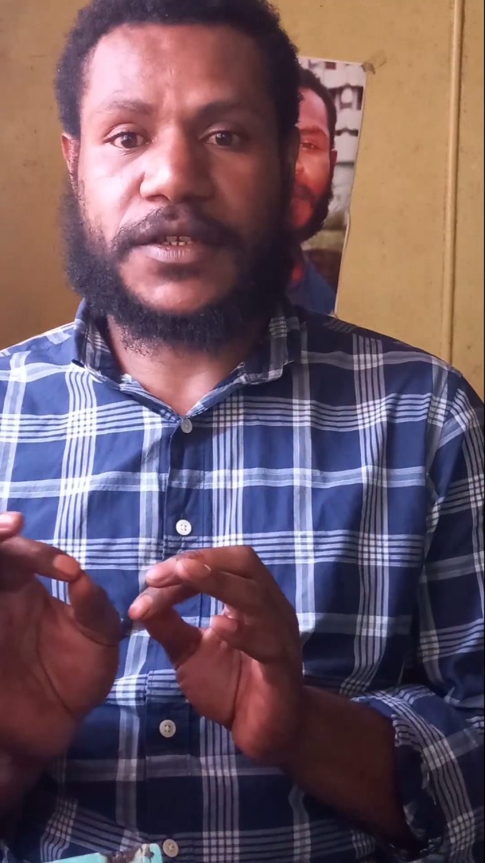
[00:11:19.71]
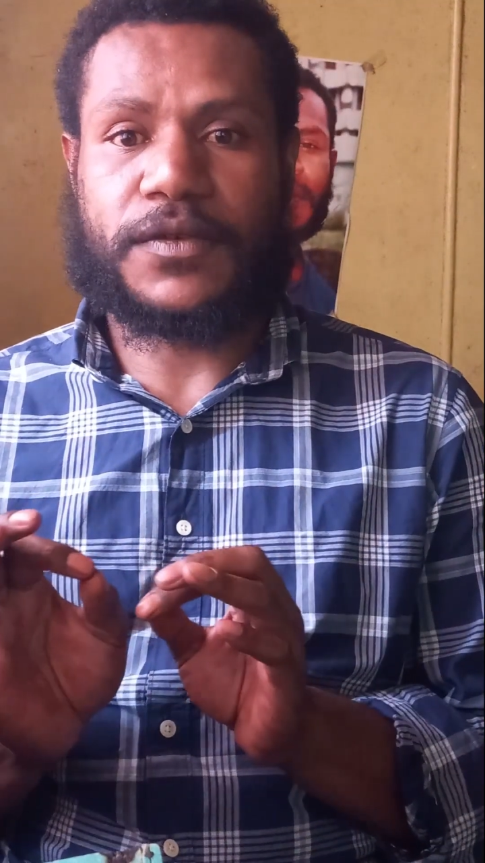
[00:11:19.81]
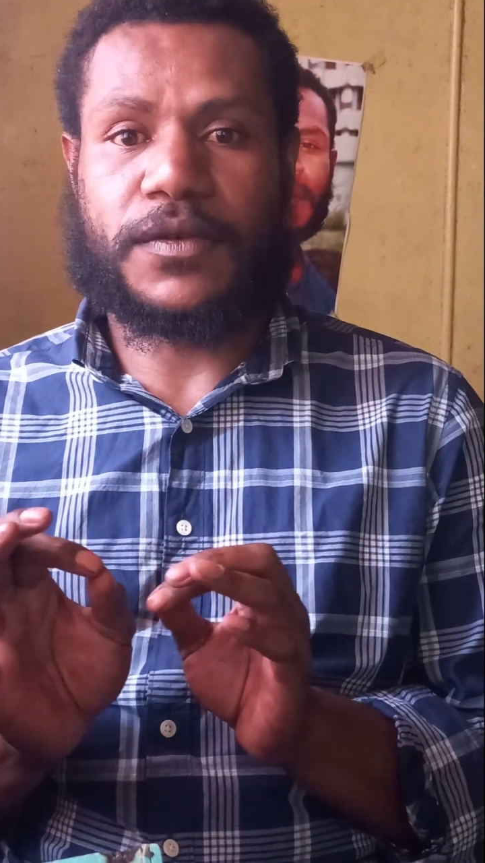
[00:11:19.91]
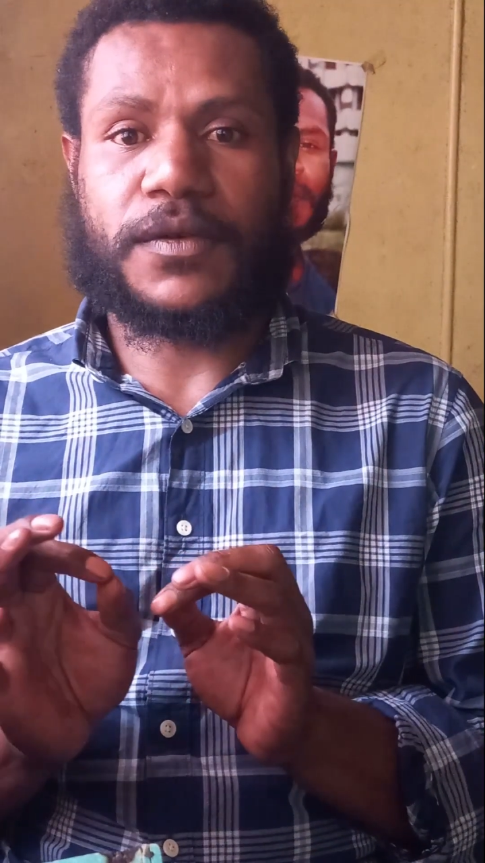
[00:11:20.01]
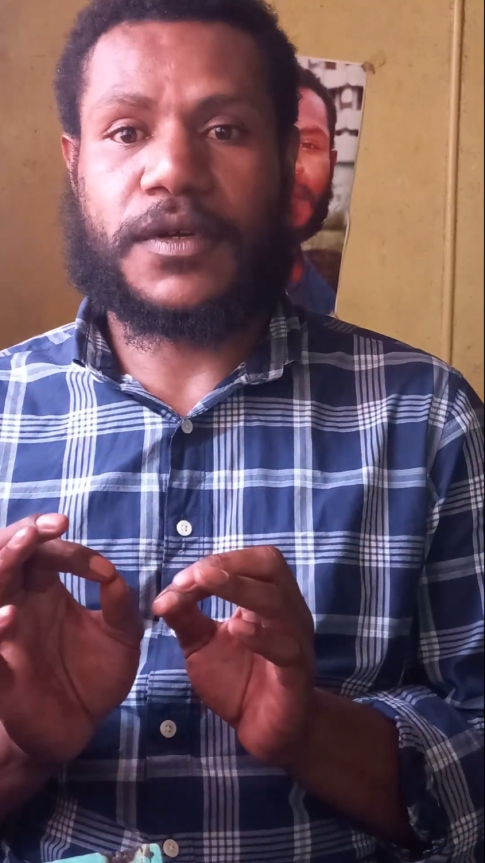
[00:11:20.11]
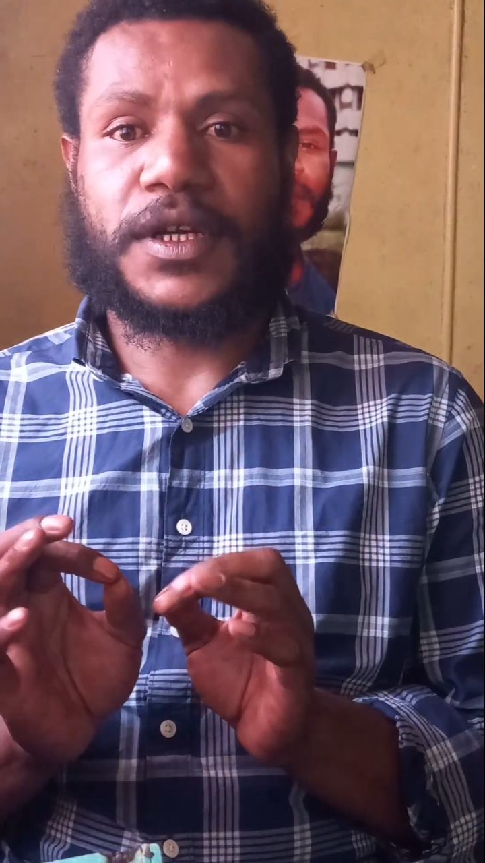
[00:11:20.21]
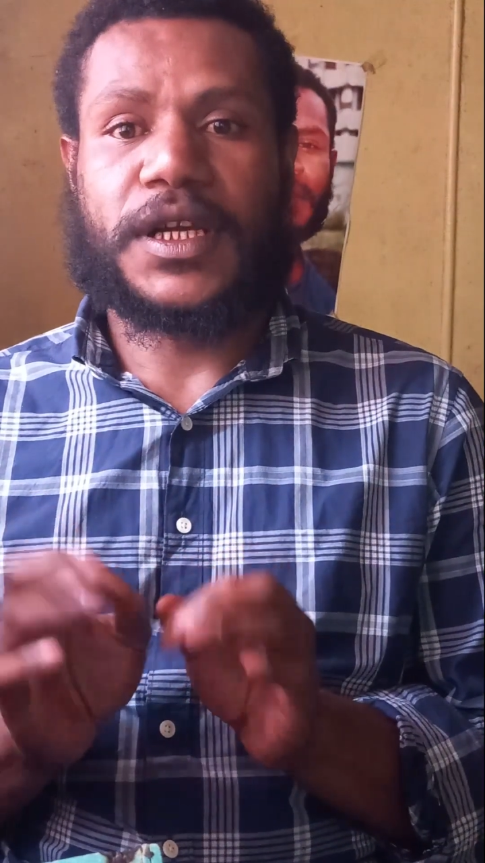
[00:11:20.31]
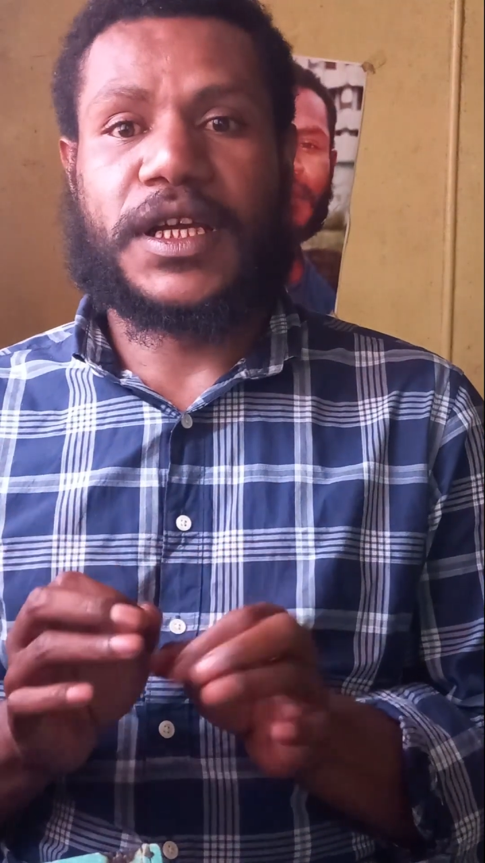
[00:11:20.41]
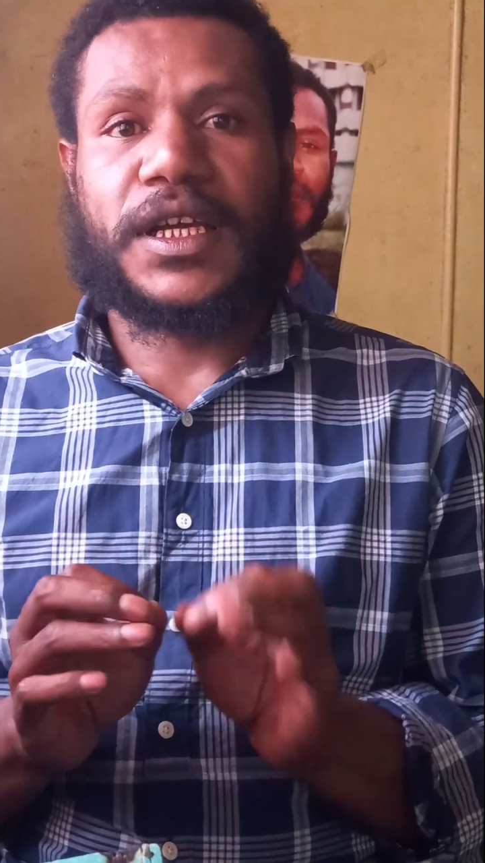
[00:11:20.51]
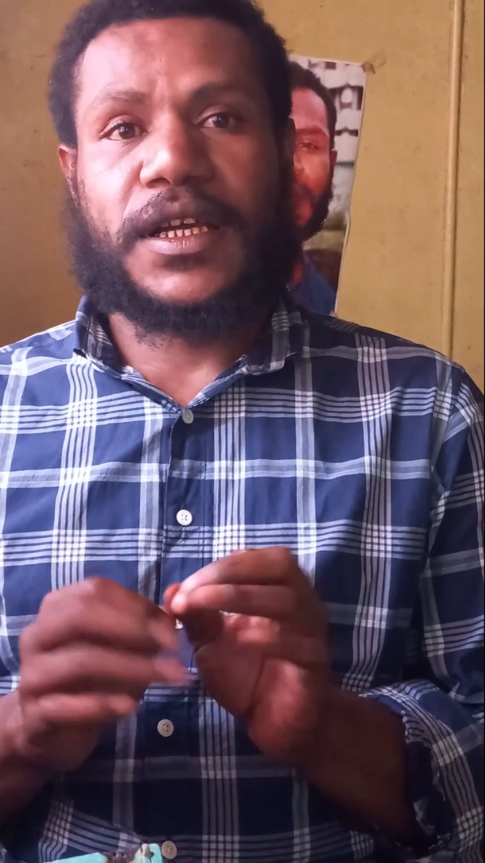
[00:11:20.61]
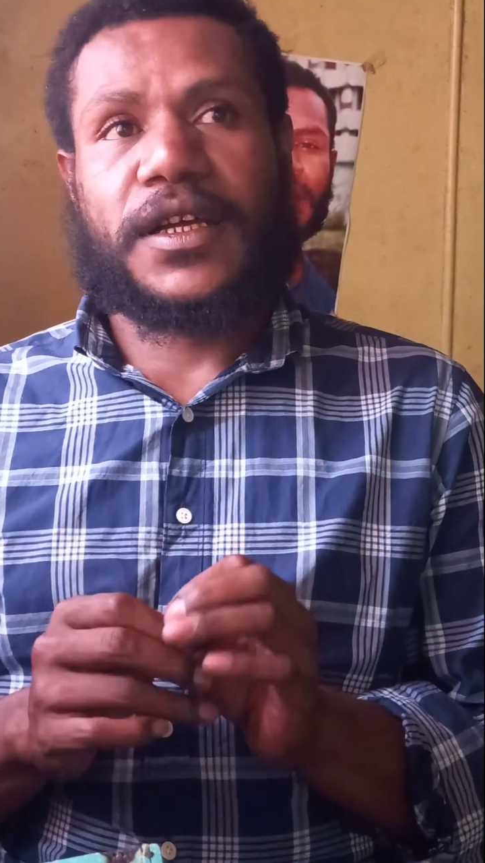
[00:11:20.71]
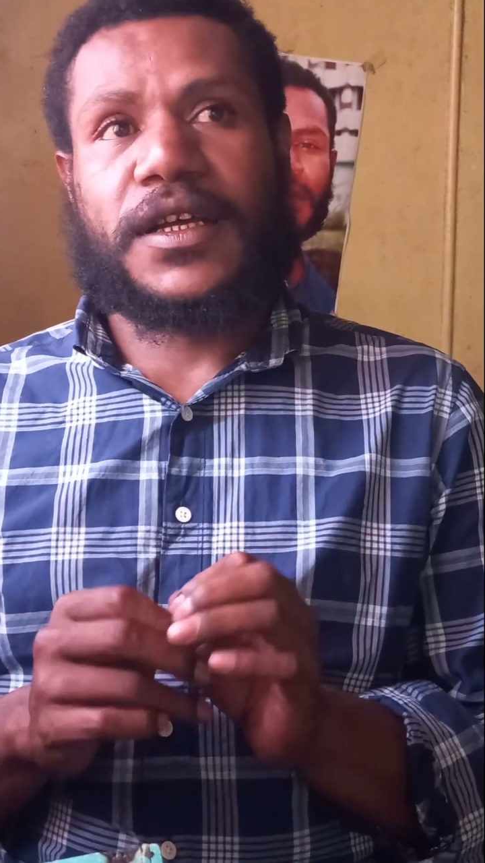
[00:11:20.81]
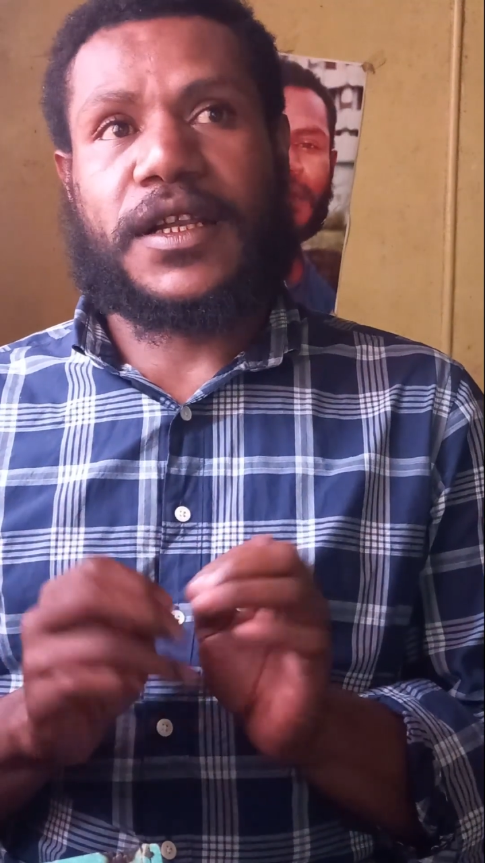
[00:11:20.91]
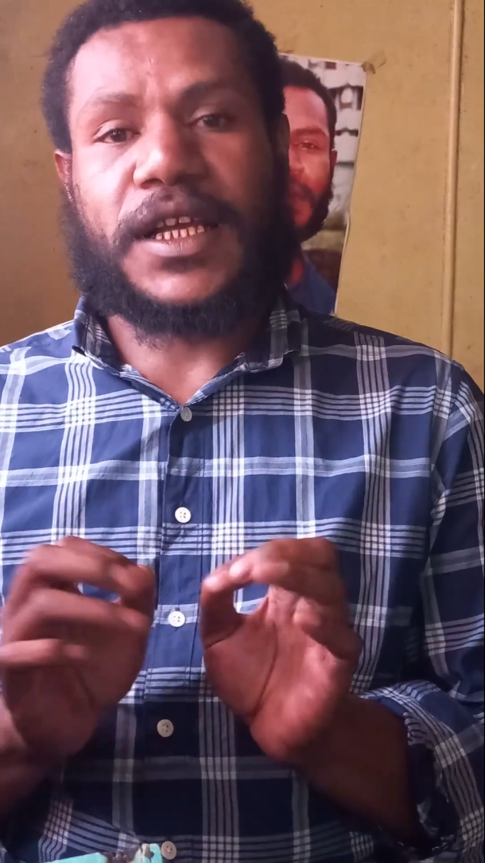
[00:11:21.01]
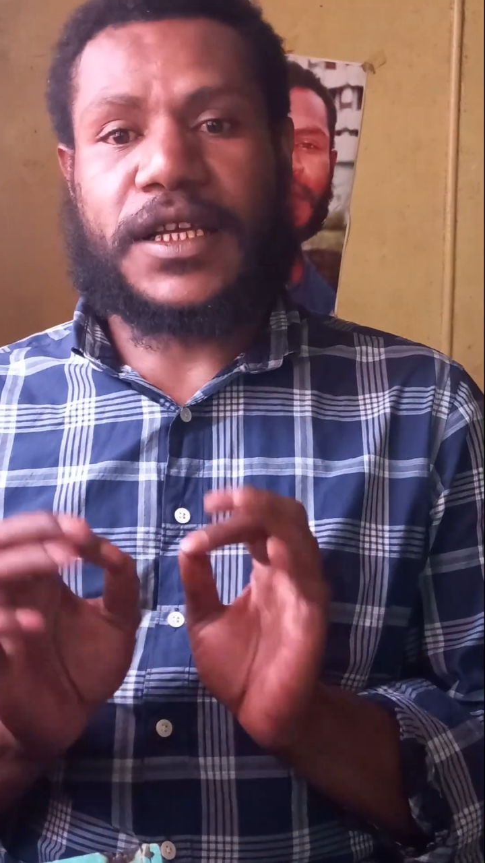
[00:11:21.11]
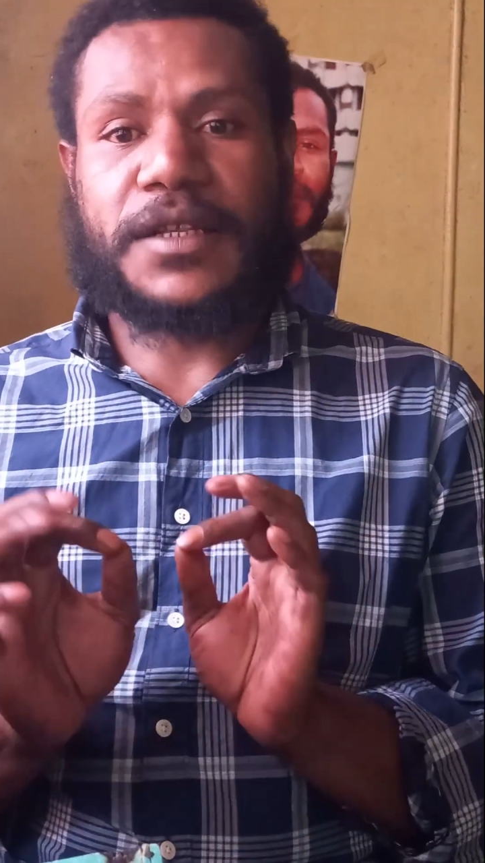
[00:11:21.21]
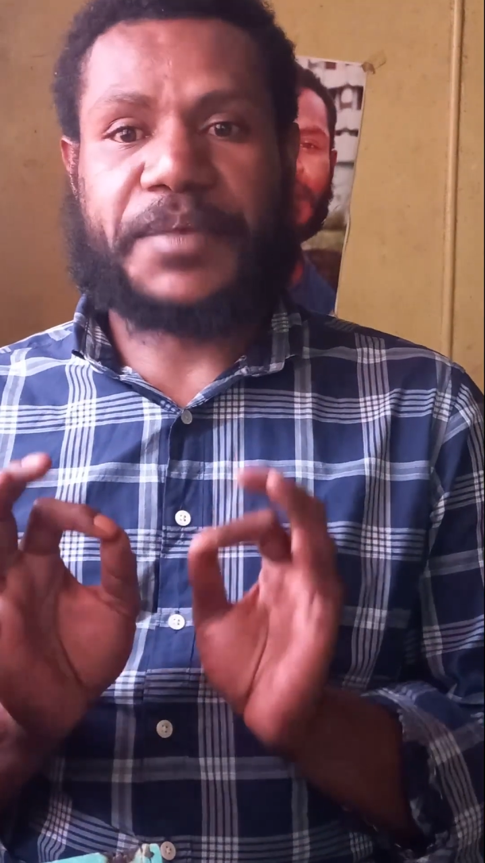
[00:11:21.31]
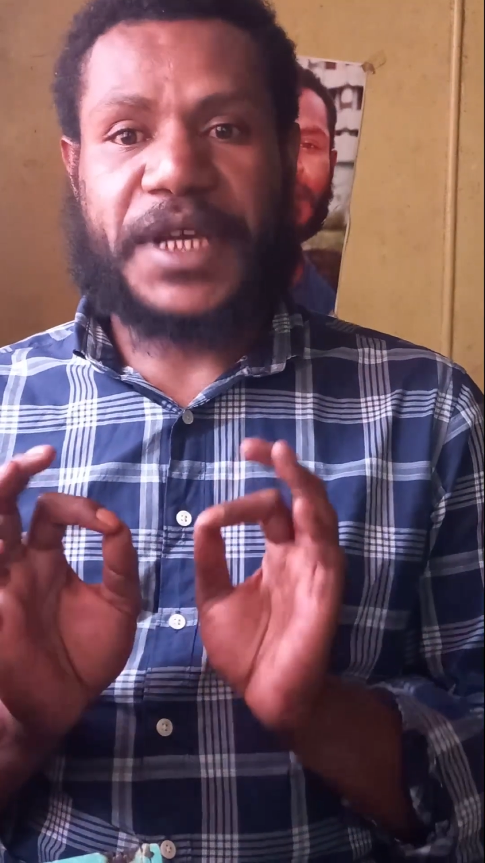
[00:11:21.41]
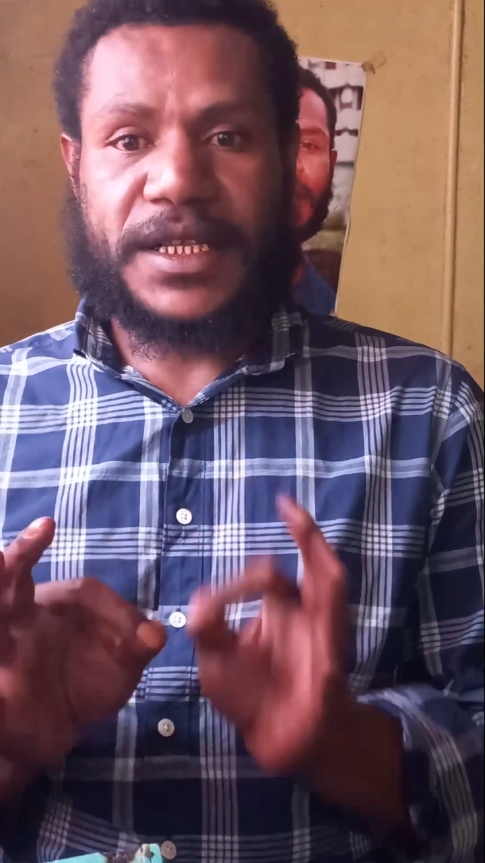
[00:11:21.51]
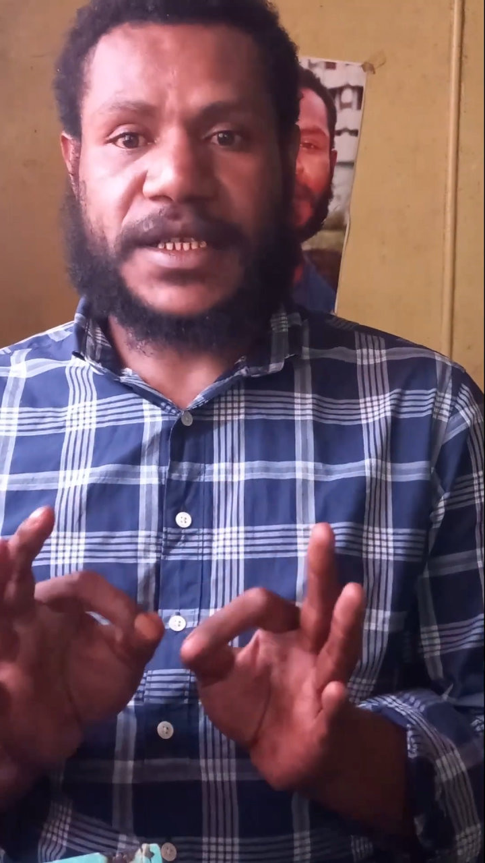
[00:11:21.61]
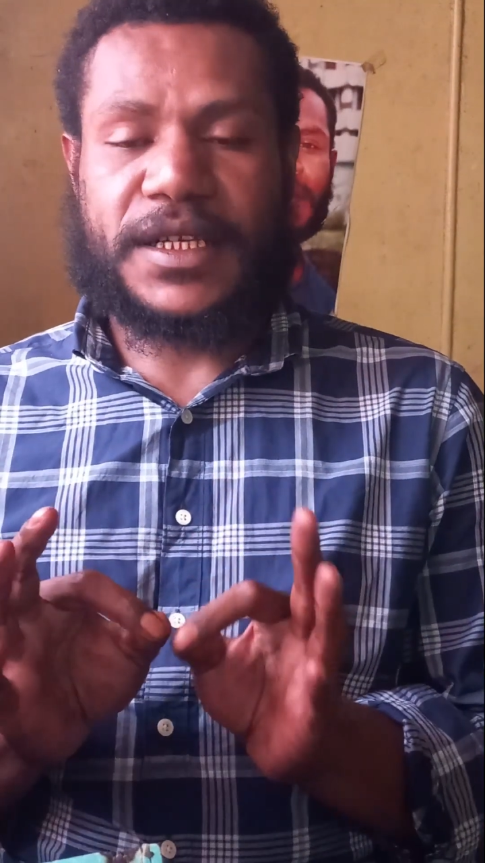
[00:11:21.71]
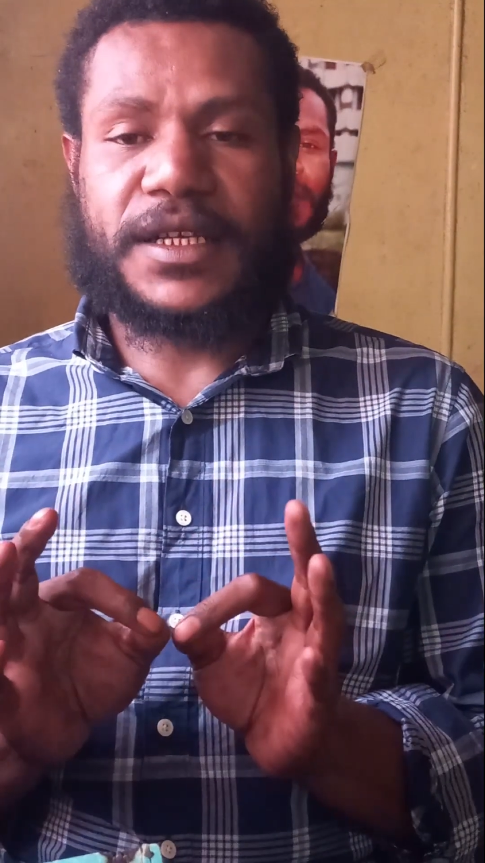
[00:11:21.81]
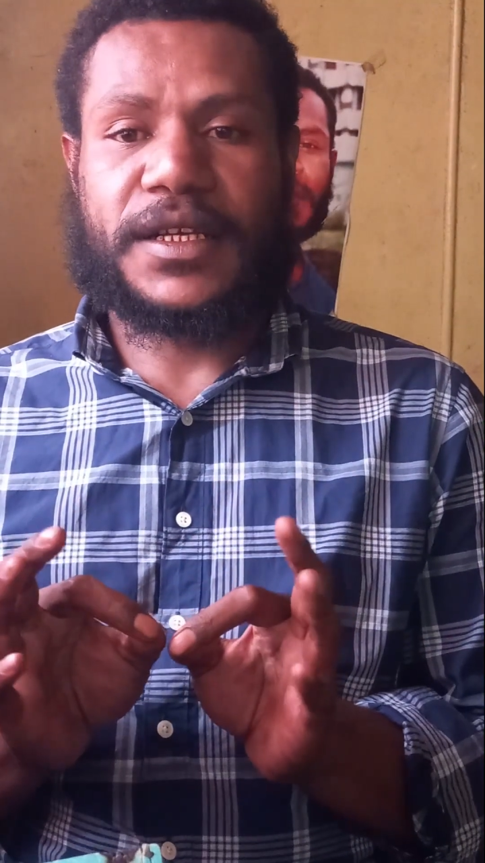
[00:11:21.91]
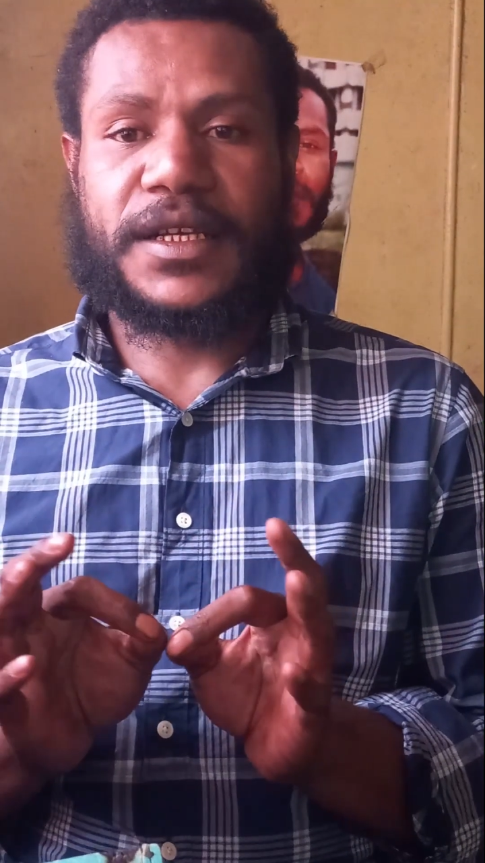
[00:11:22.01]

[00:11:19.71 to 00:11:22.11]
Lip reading: So, like in PNG,